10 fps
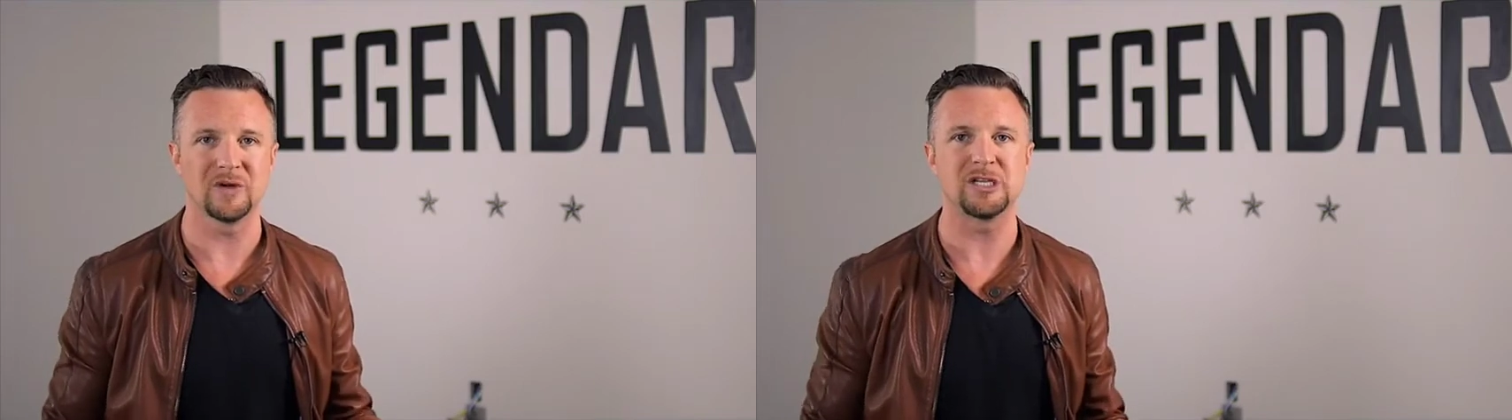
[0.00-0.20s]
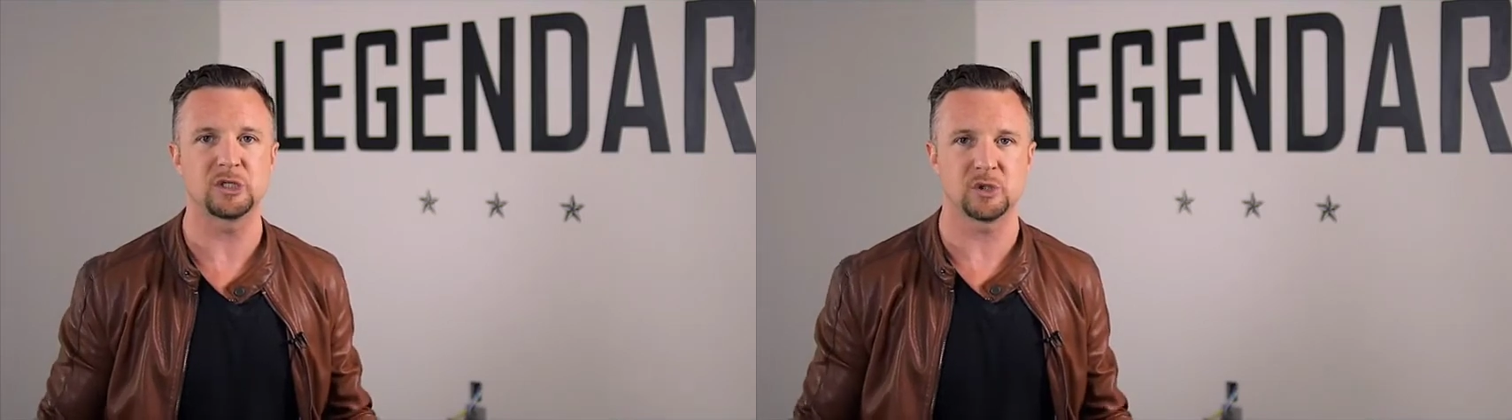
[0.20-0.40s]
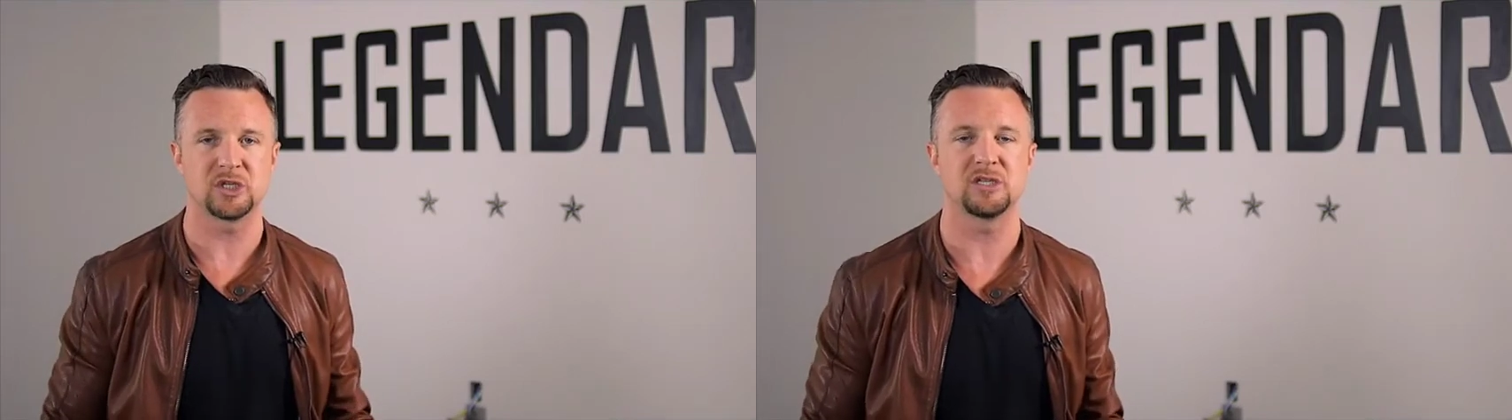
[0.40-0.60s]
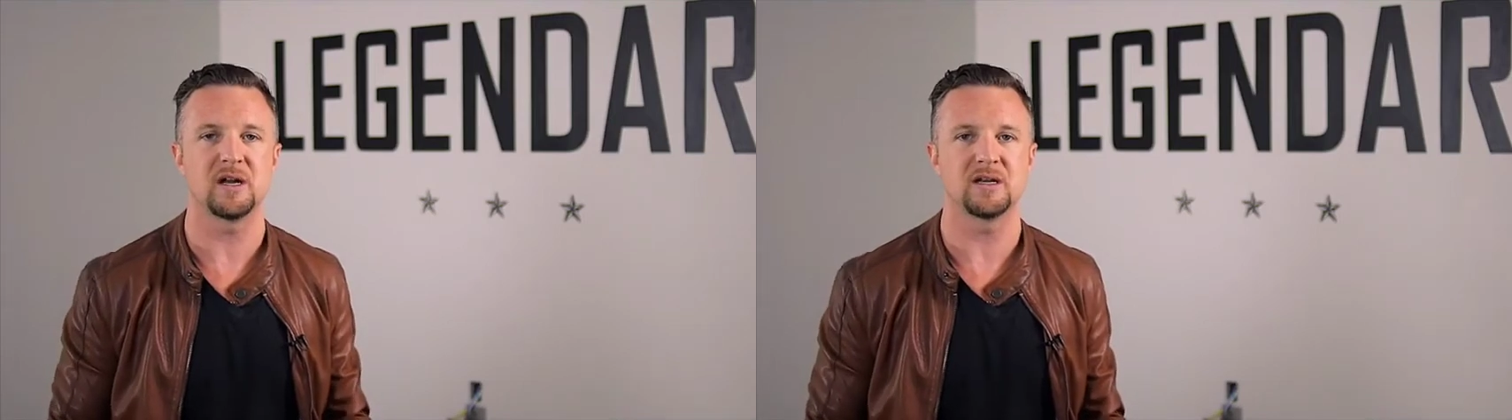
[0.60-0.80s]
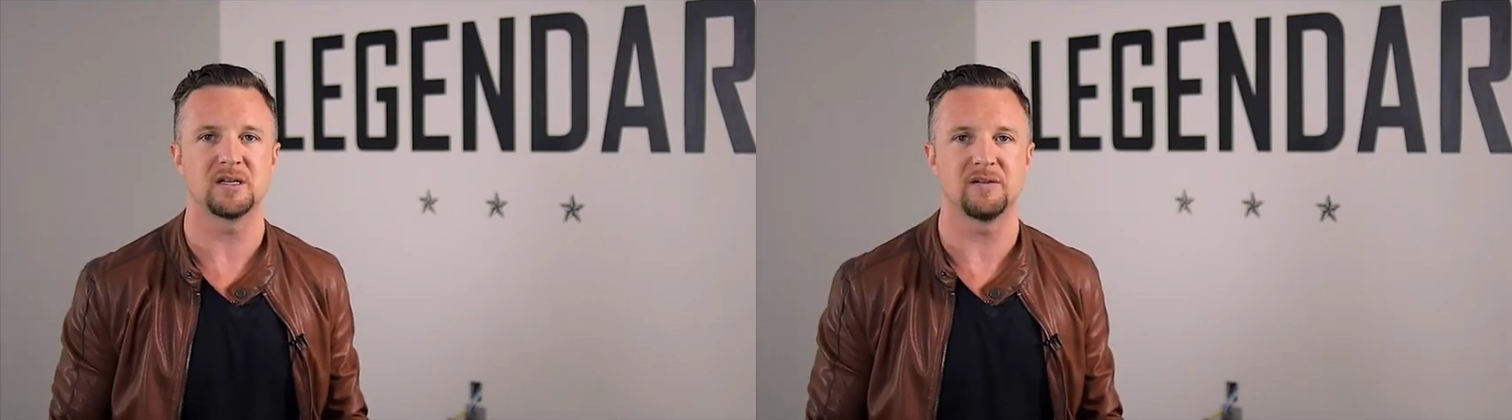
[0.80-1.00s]
research
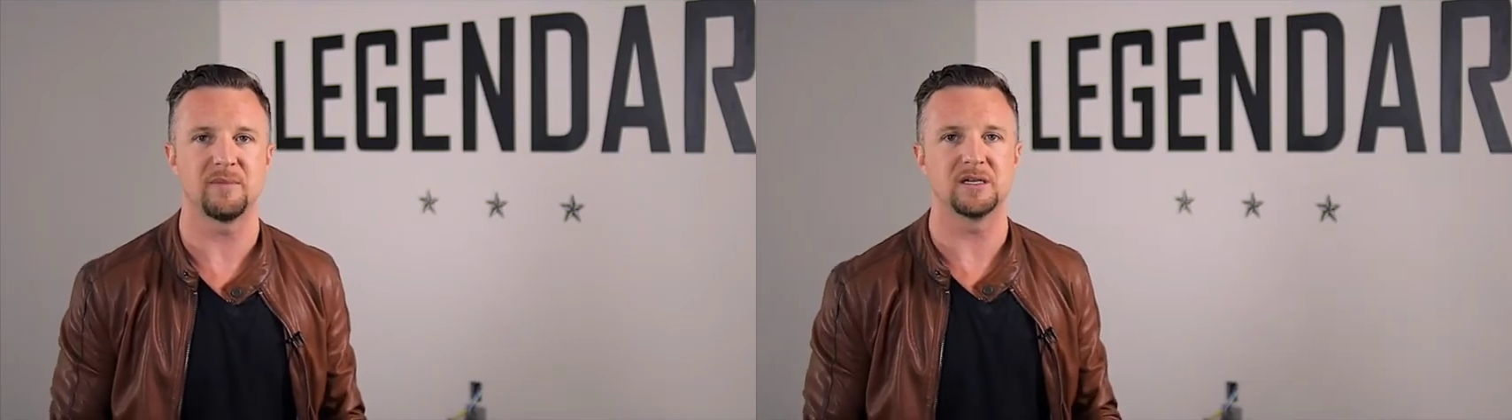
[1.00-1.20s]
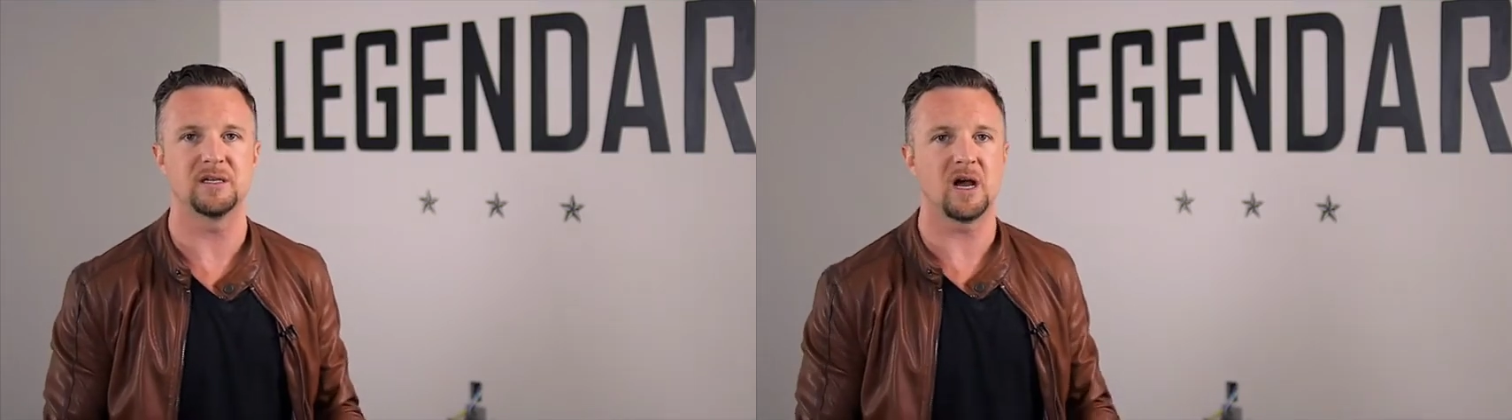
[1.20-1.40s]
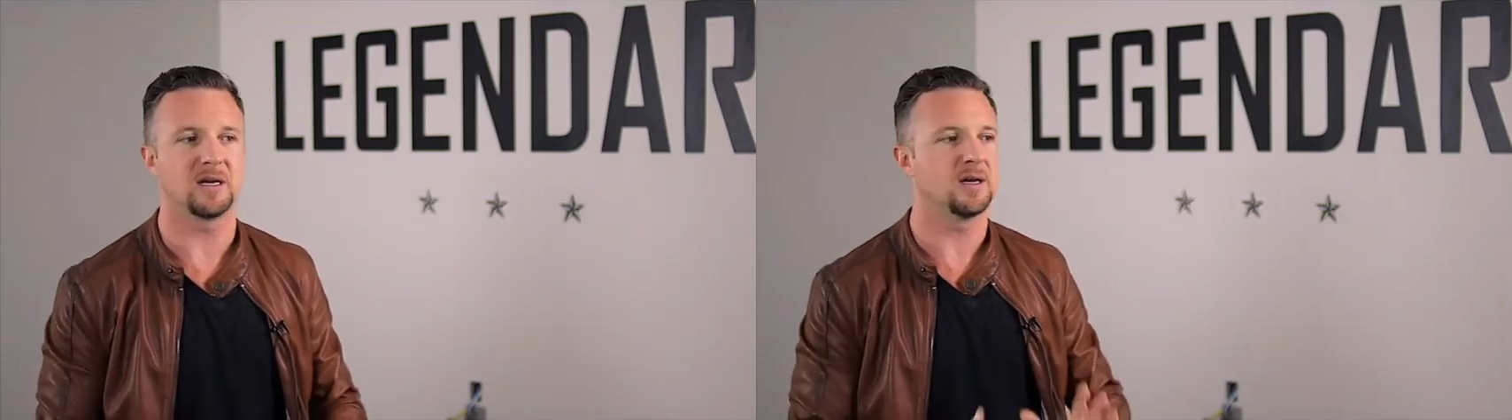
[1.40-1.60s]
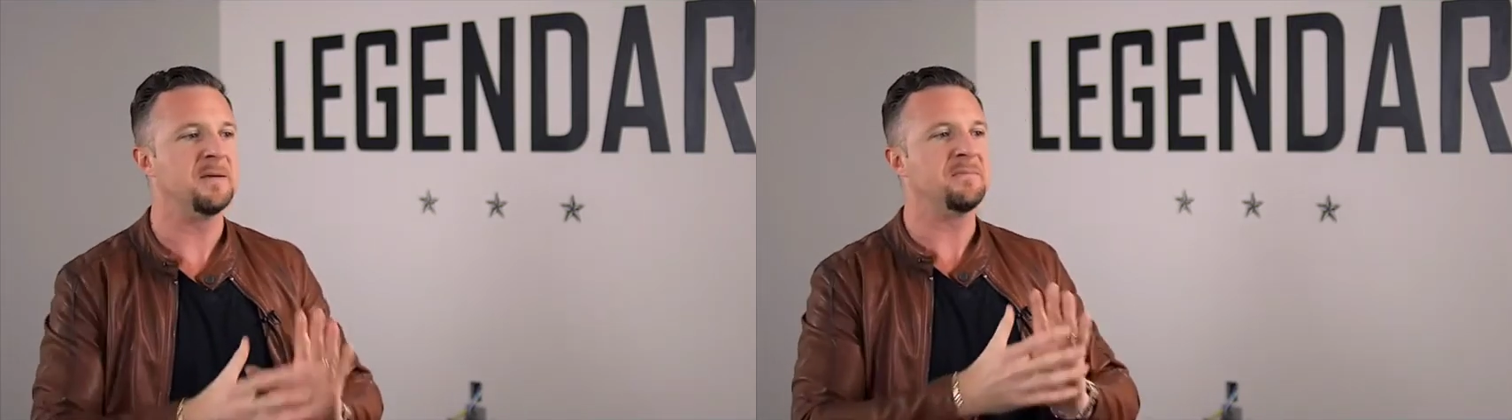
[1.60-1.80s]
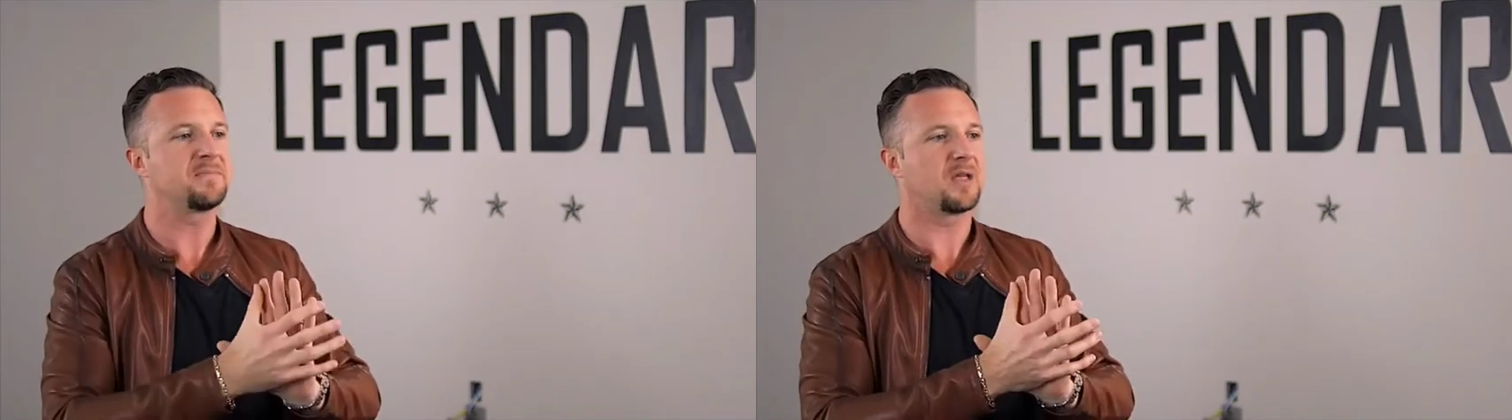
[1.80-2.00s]
studies that have been done
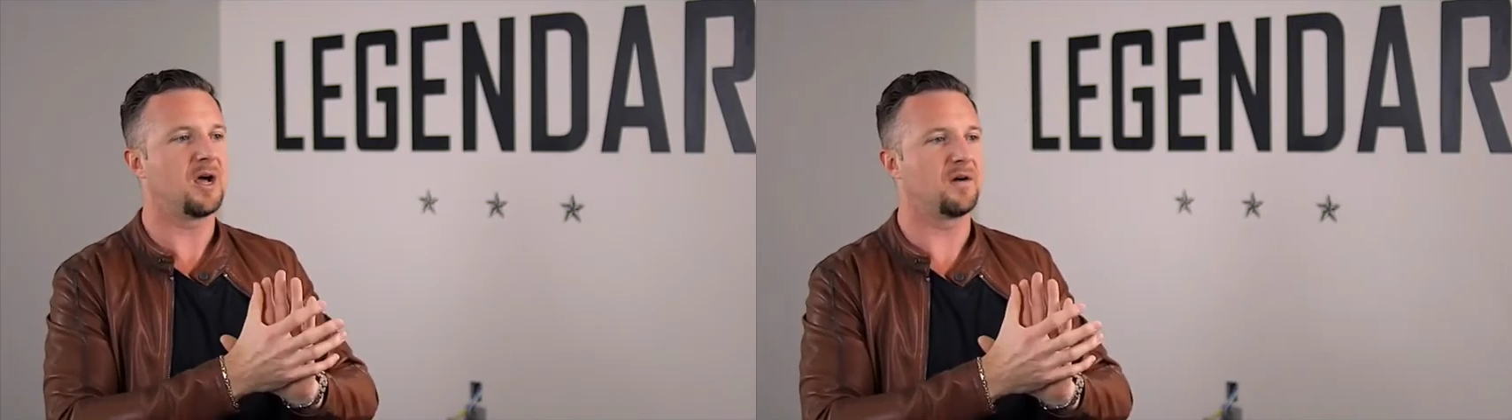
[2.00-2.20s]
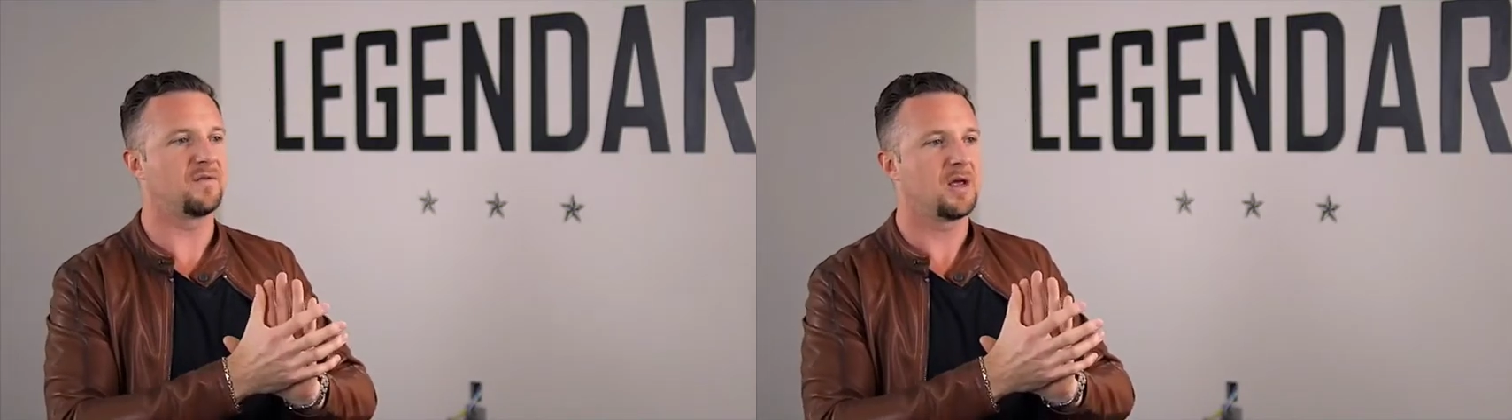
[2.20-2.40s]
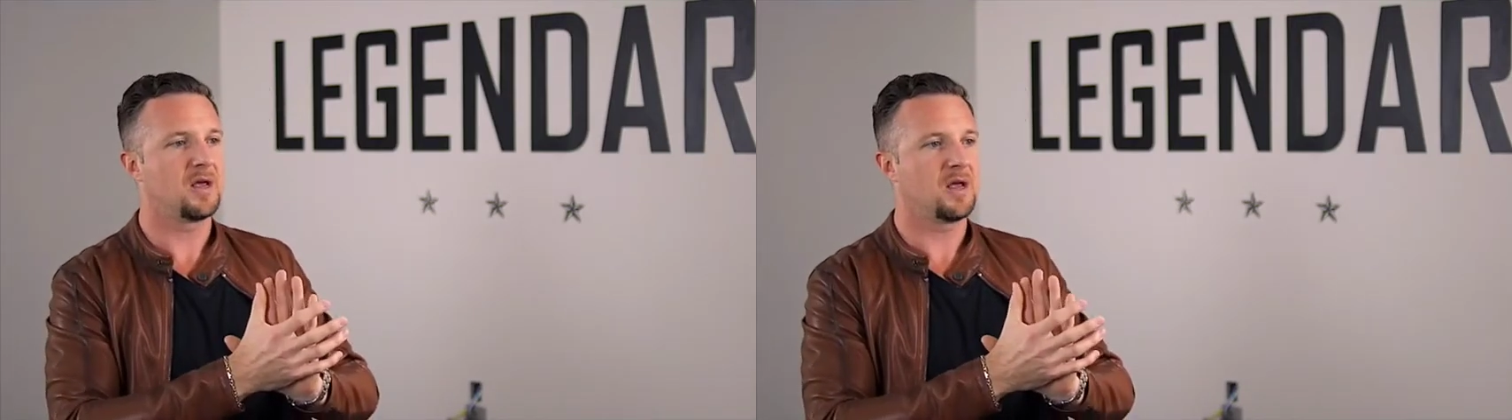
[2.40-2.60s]
of